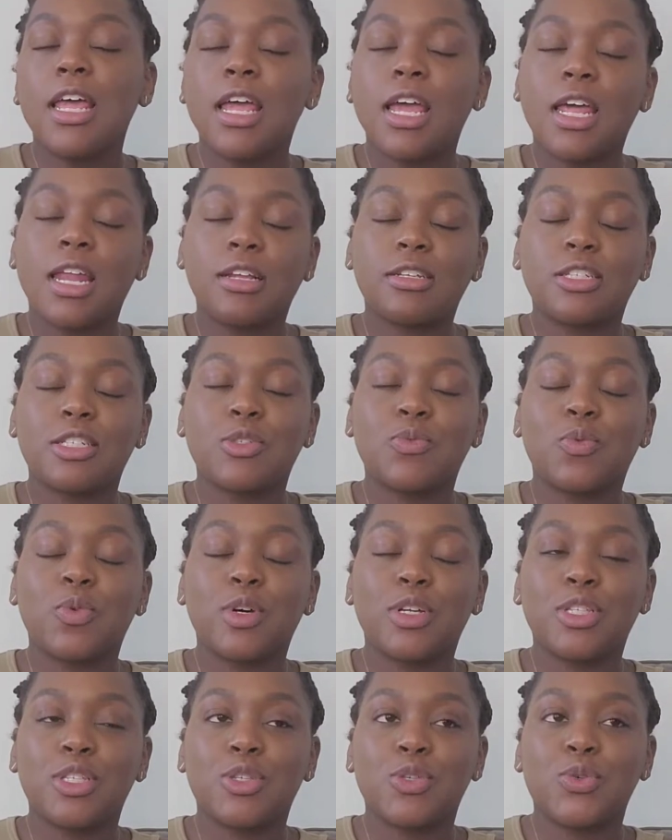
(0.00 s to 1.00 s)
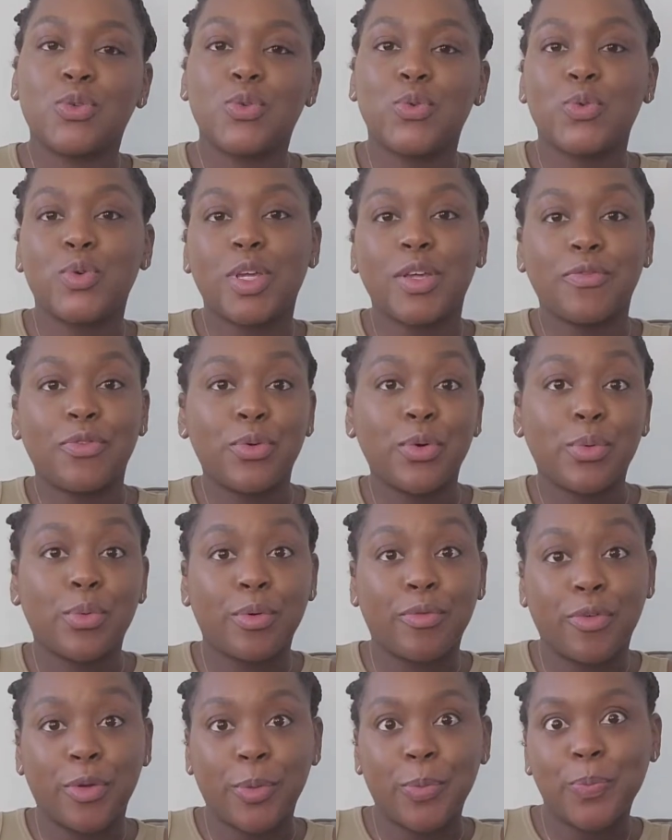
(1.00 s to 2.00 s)
and I just want to give you a
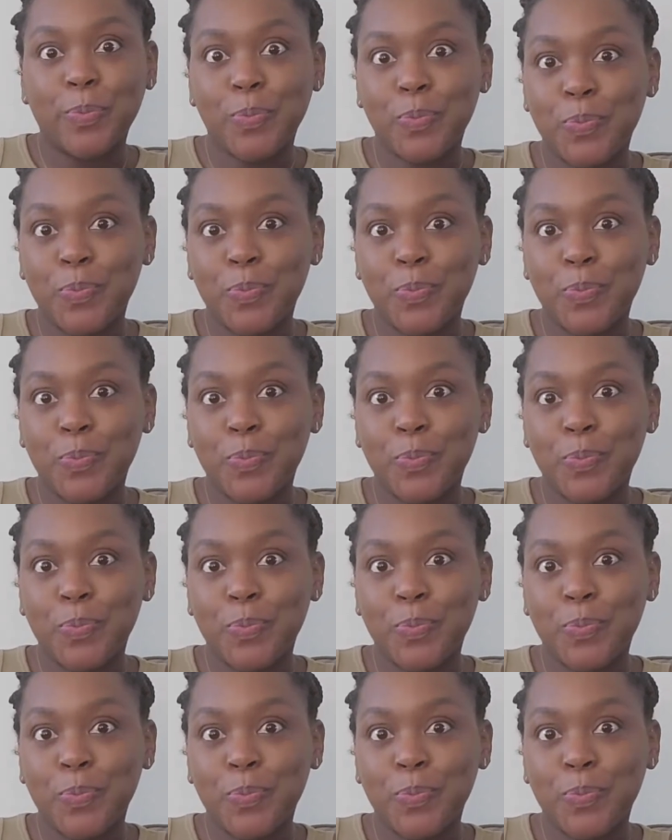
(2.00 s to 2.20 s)
review.